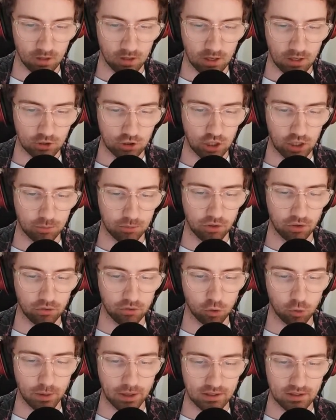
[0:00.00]
Jacob says
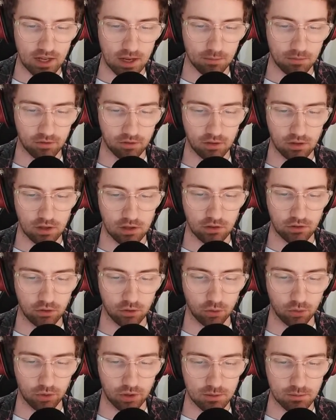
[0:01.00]
fullback depth is
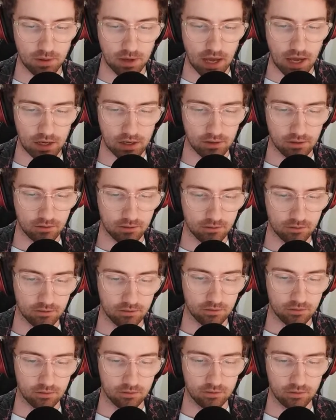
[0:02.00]
already bad,
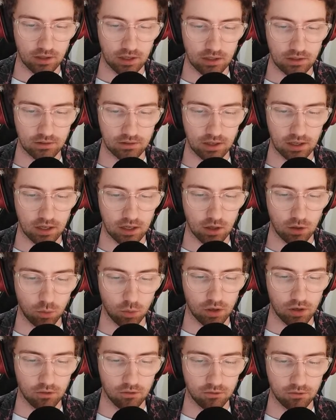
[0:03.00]
and
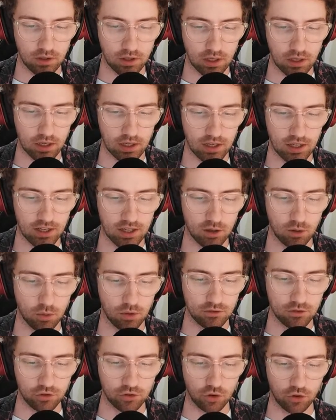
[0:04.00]
we've
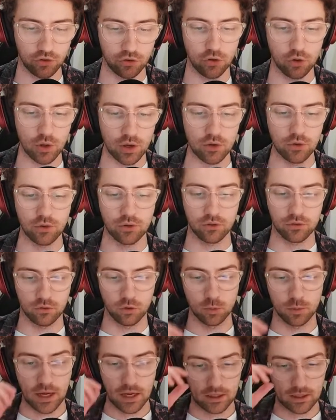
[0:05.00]
just got 2 injuries at
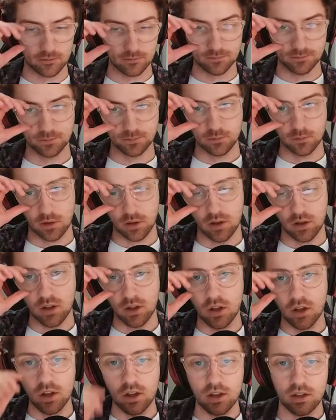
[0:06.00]
fullback.
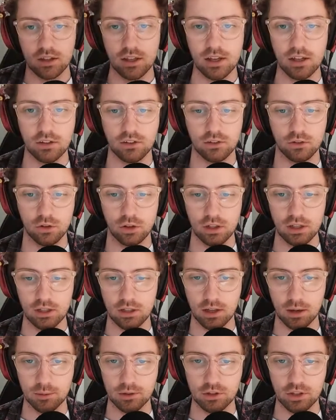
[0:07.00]
Yeah, it's
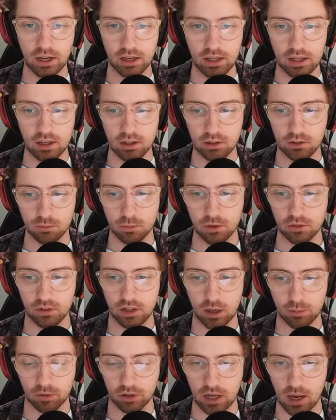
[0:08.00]
tricky. I mean, Jack Hingett's missed a
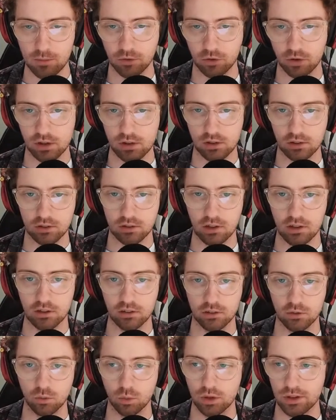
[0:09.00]
couple of games already this
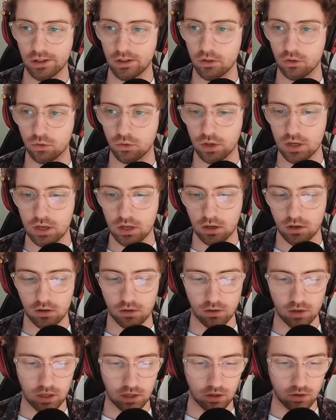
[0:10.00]
season with injury.
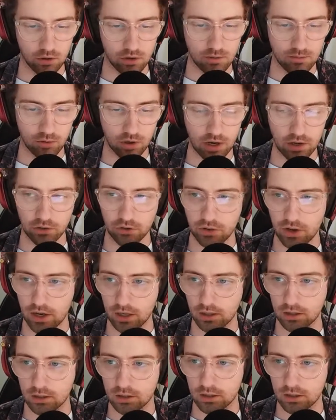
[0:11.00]
Corey Brown's out.